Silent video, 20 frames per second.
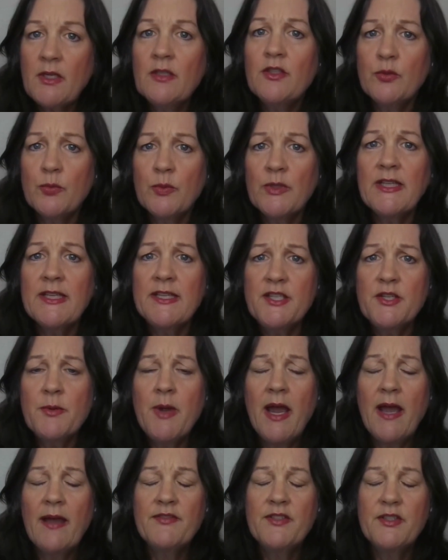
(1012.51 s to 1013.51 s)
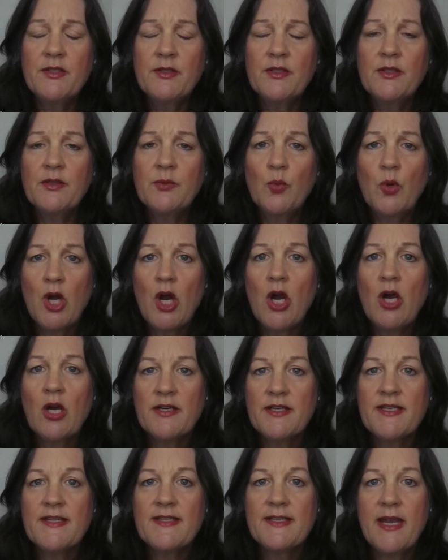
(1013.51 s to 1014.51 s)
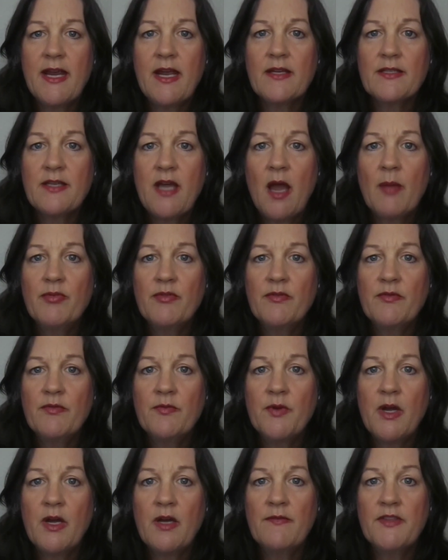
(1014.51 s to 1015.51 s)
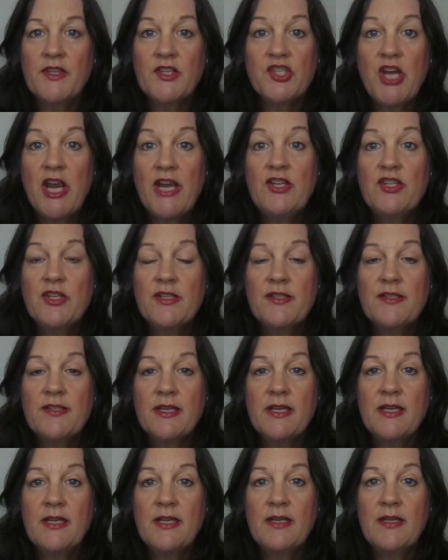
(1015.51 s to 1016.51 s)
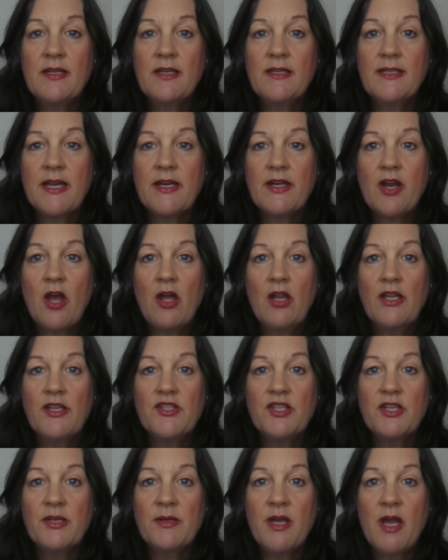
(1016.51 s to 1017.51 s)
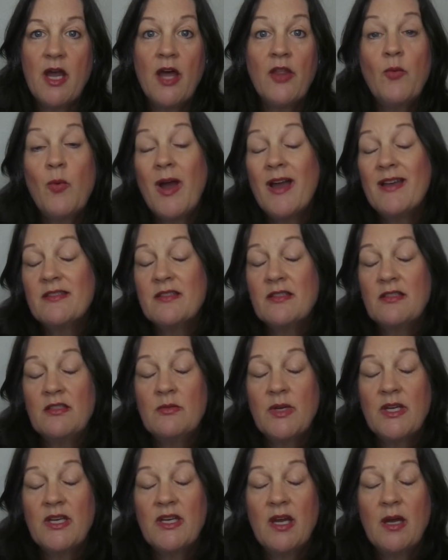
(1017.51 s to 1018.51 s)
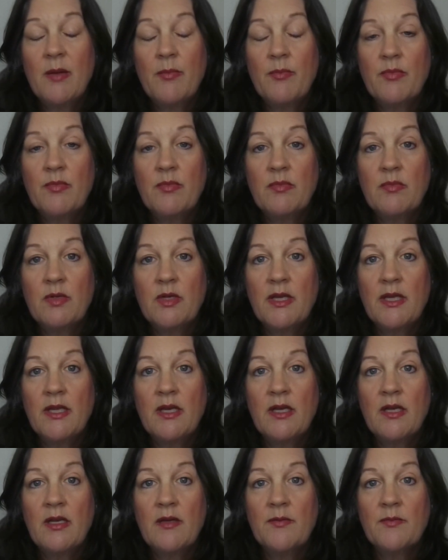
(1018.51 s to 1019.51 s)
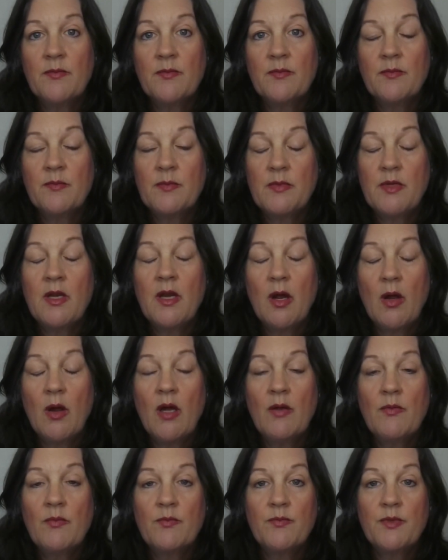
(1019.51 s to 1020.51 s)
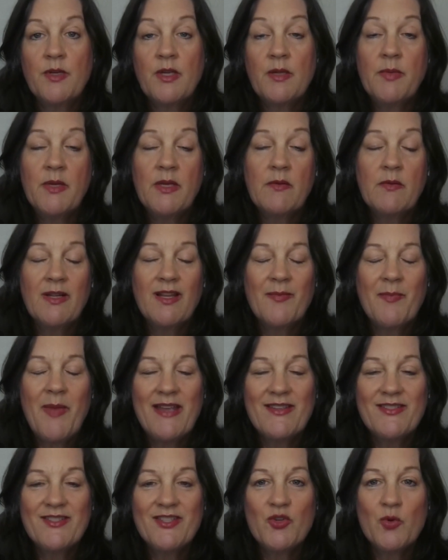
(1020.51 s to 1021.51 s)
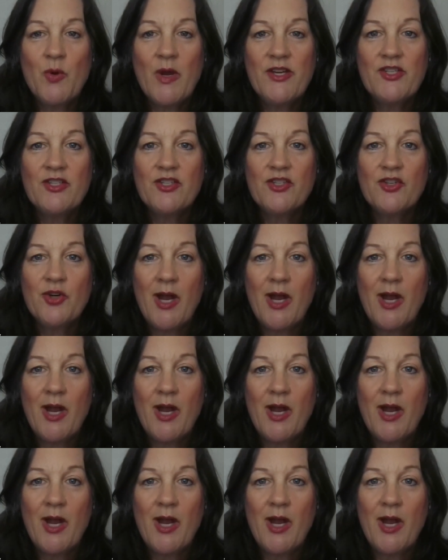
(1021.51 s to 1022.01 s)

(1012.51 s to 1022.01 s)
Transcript: you really do have to work hard to stay on top of the changes in the technology. Otherwise, you end up in could be a really bad situation